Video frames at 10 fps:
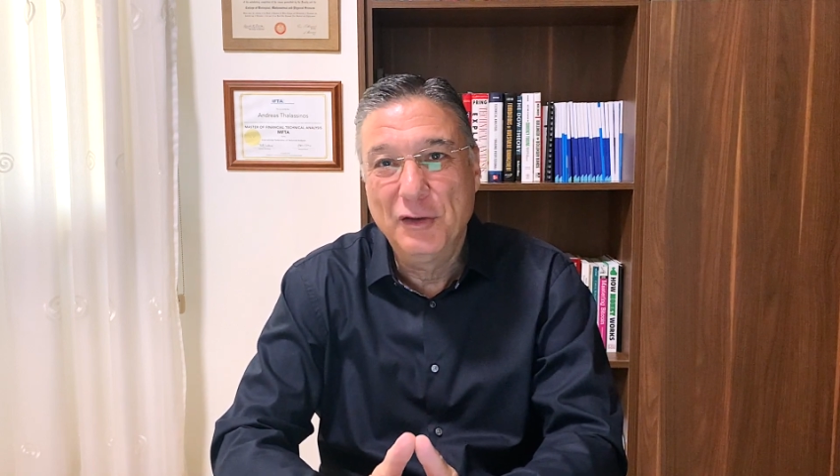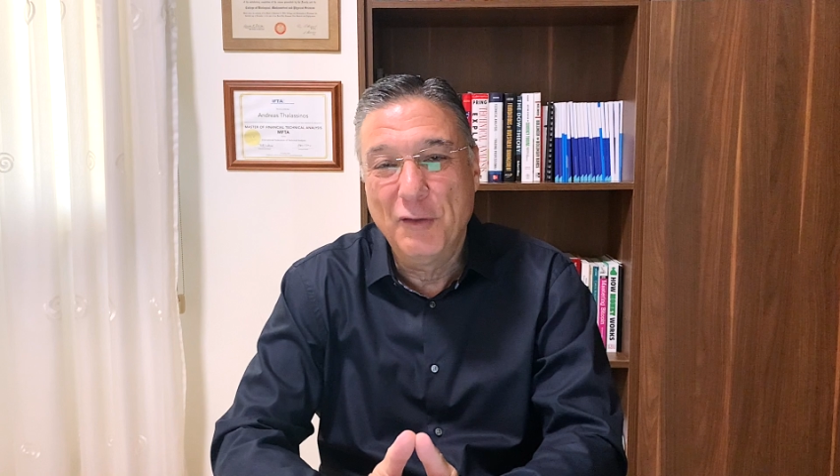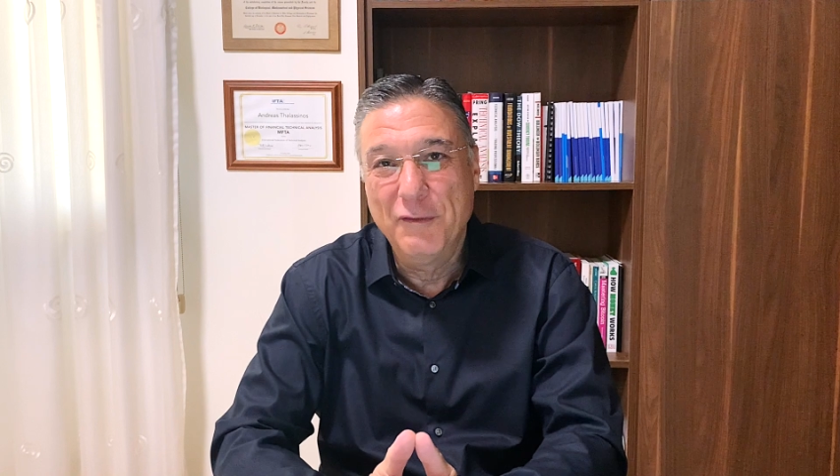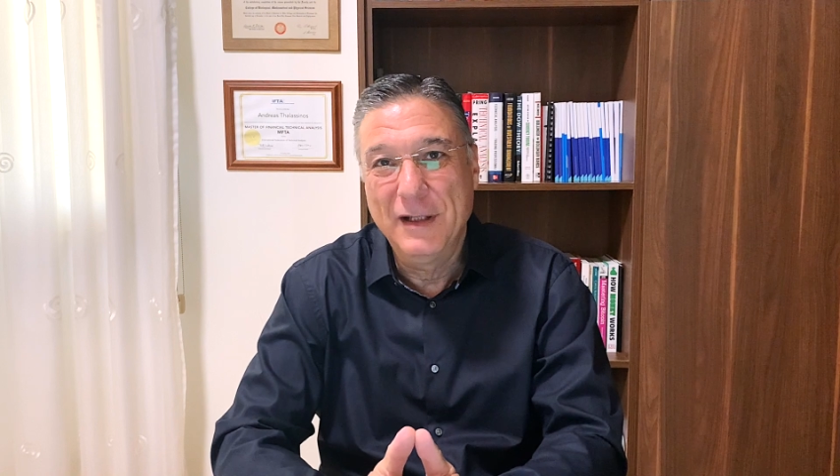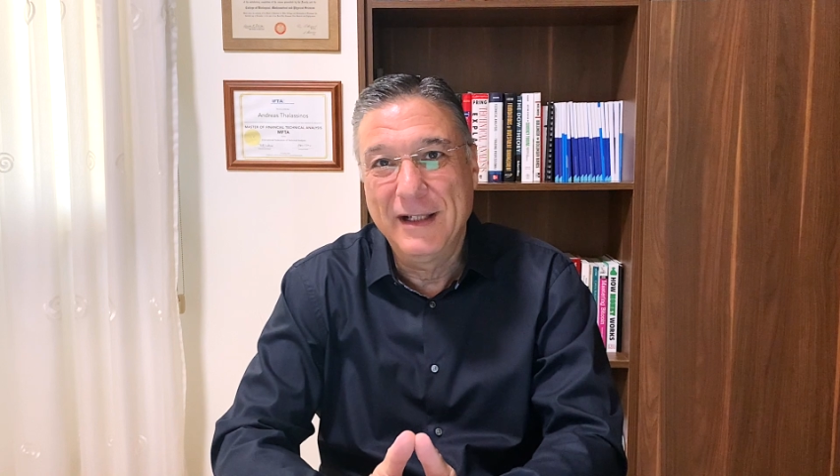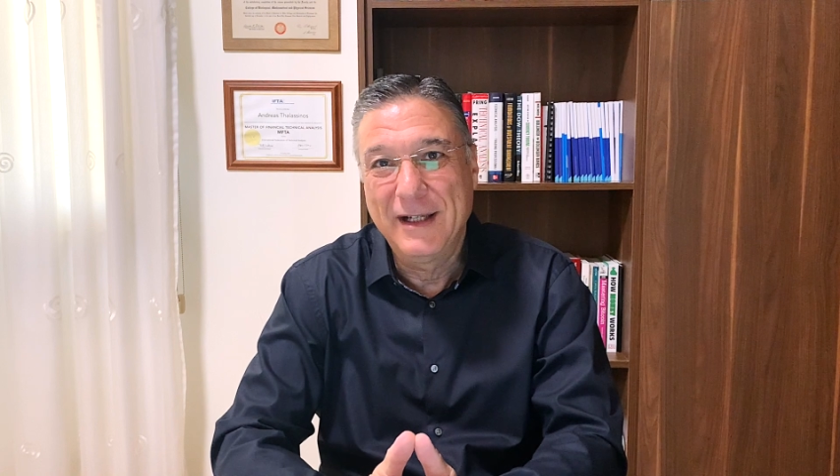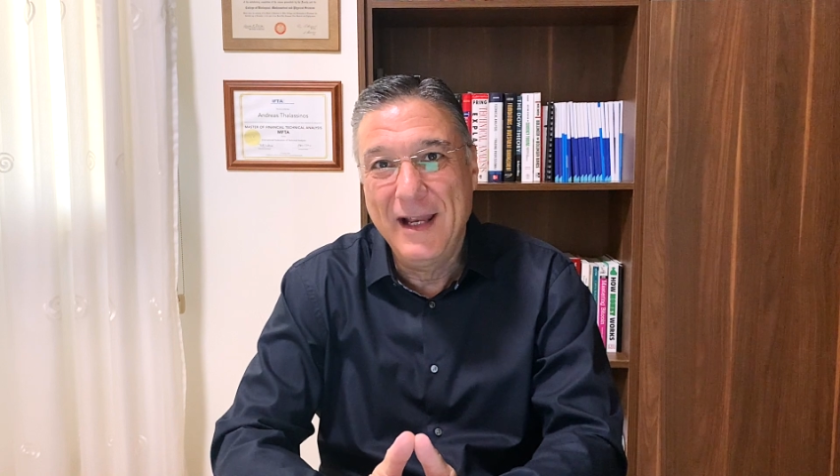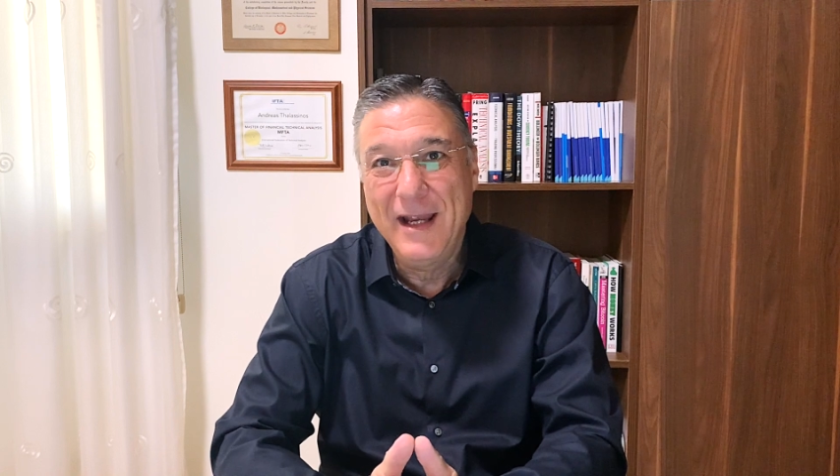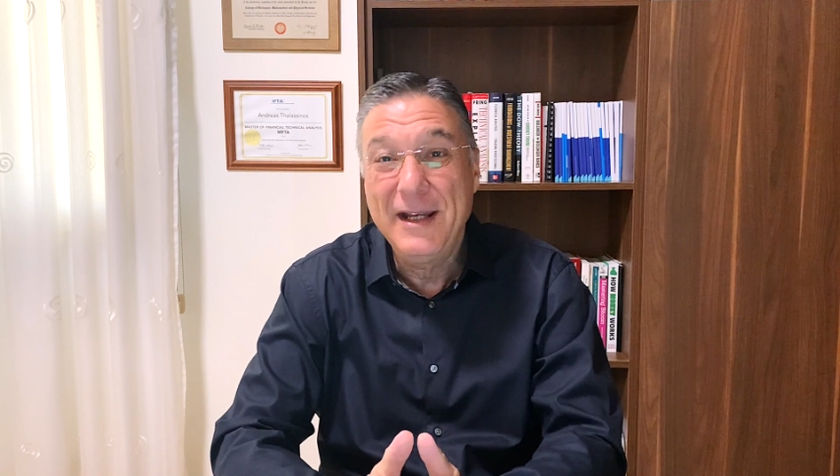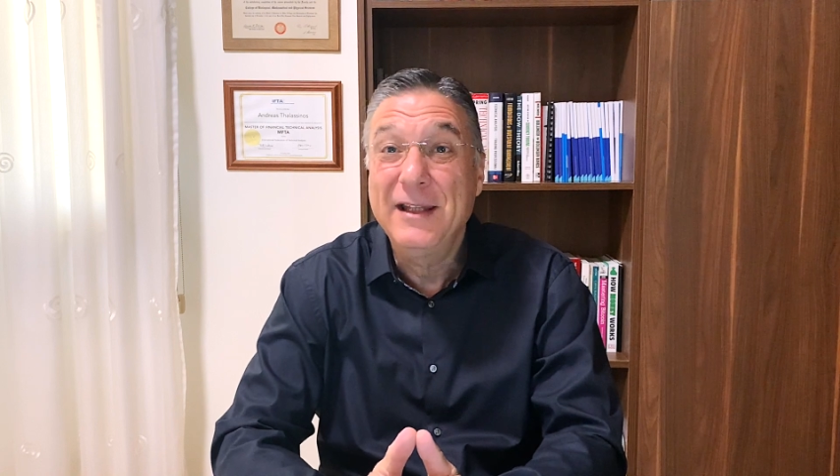of the
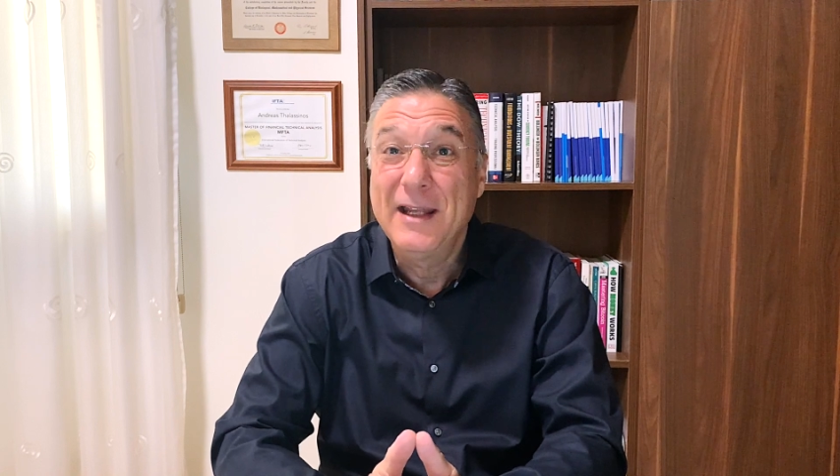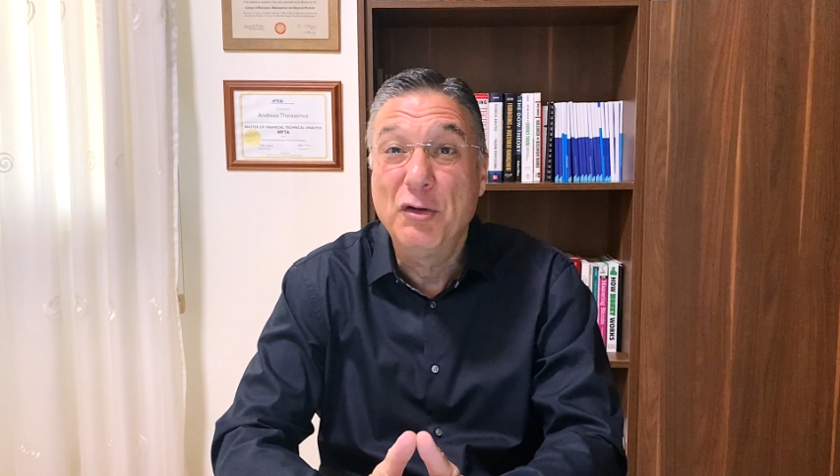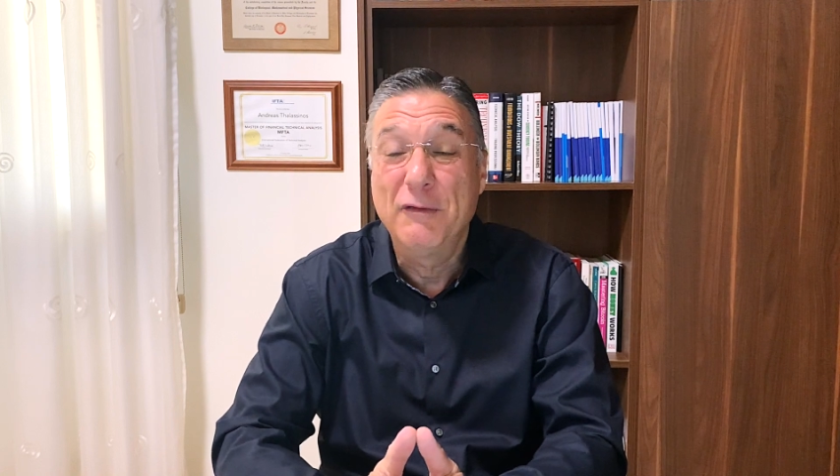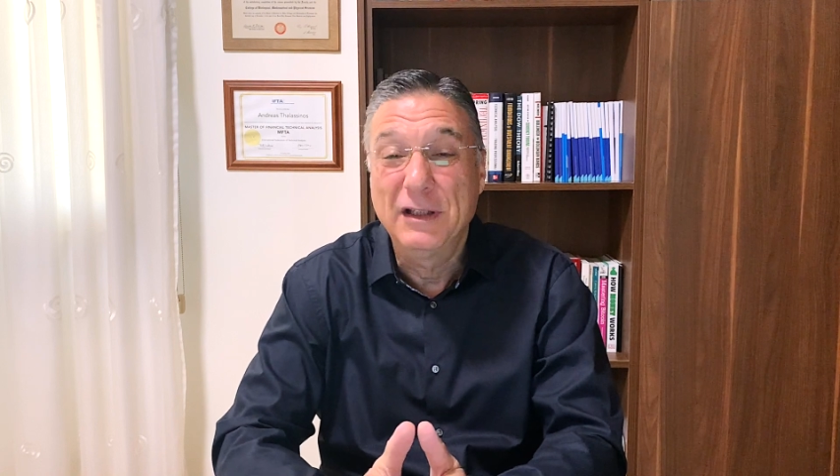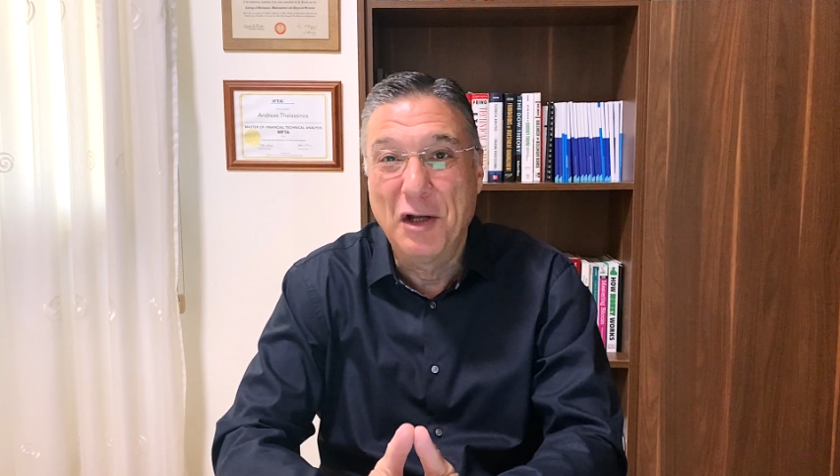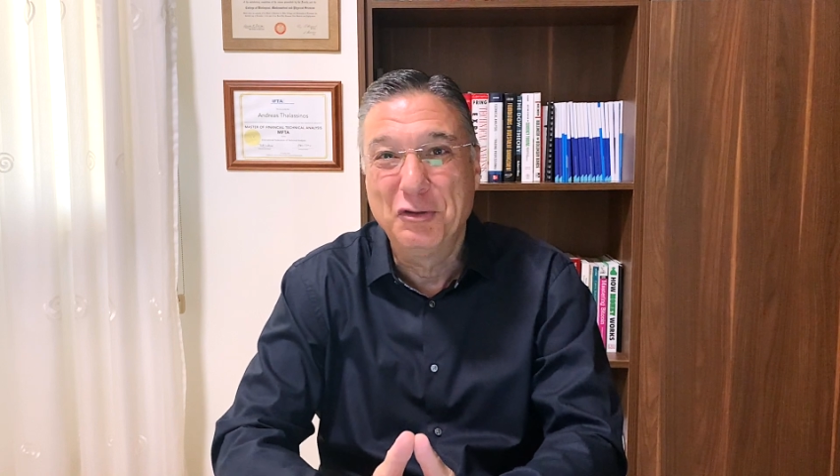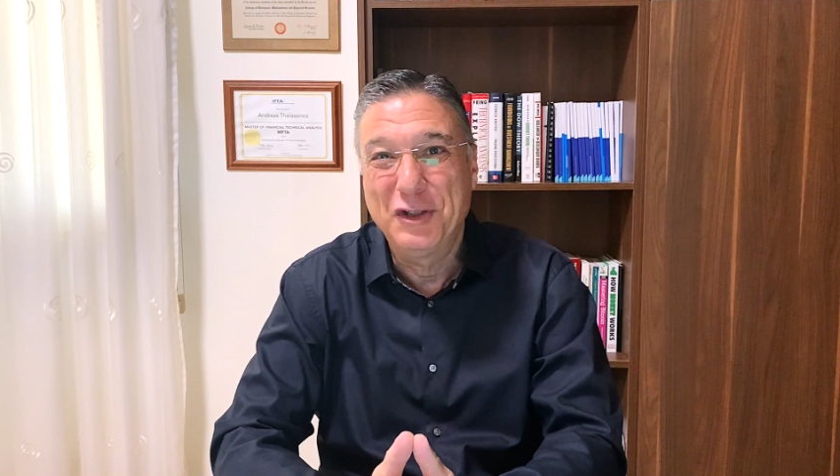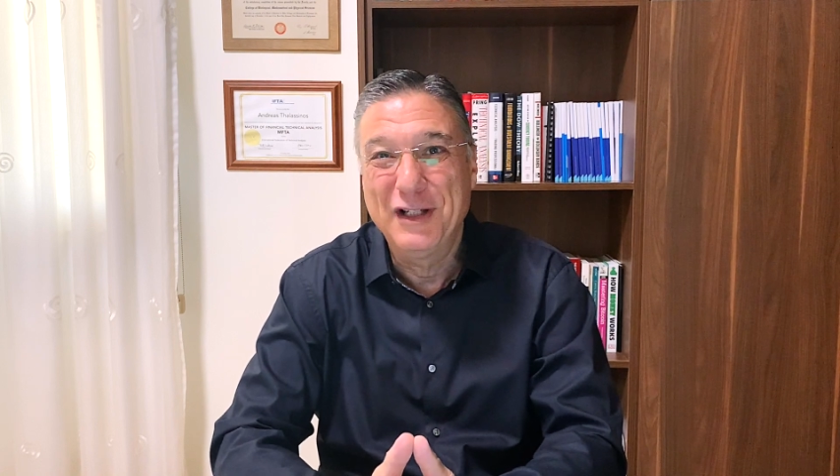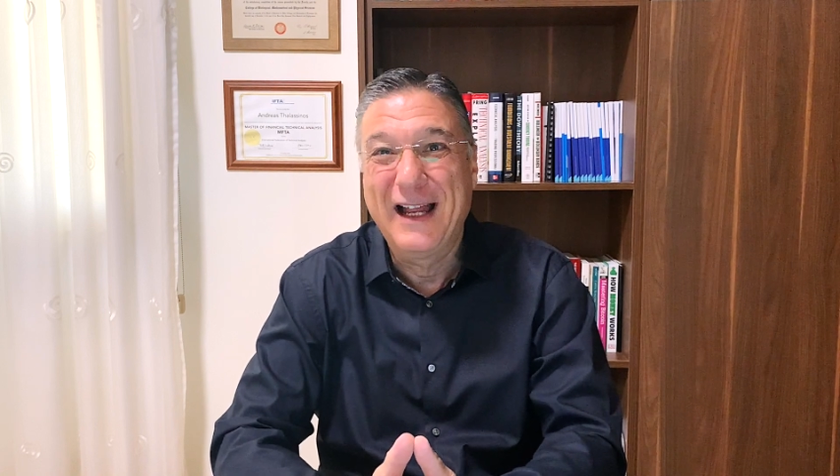decline, at the end of a downtrend,